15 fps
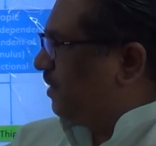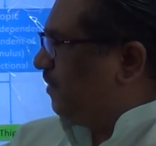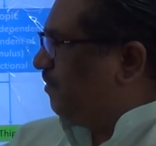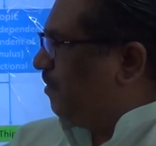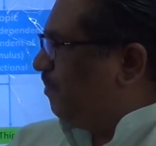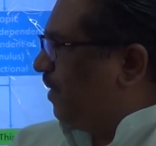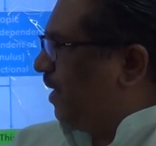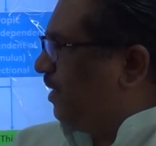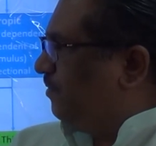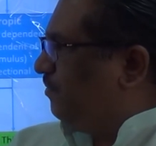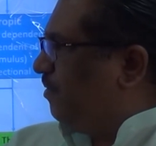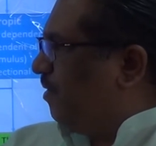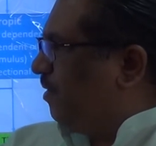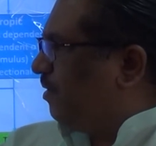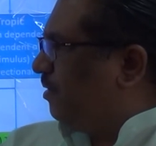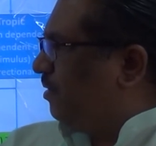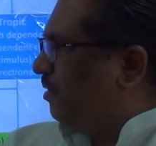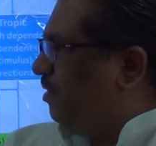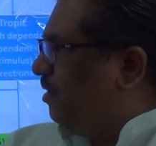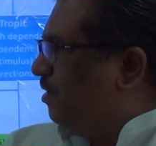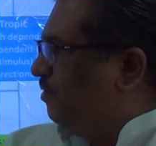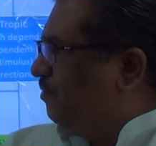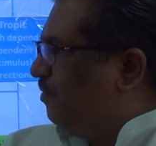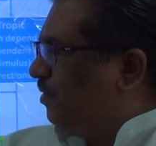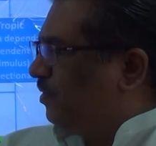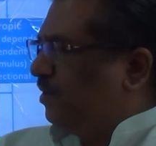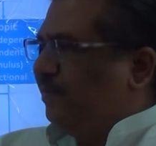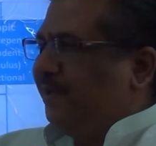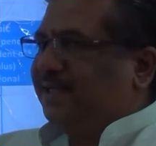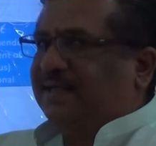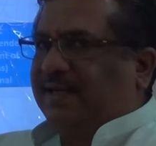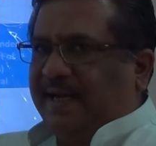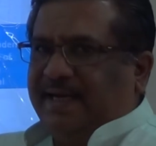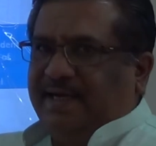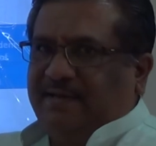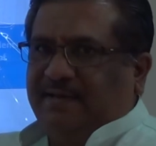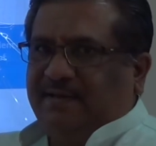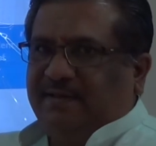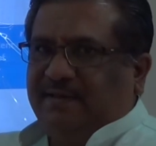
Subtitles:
of a plant for, photo means light.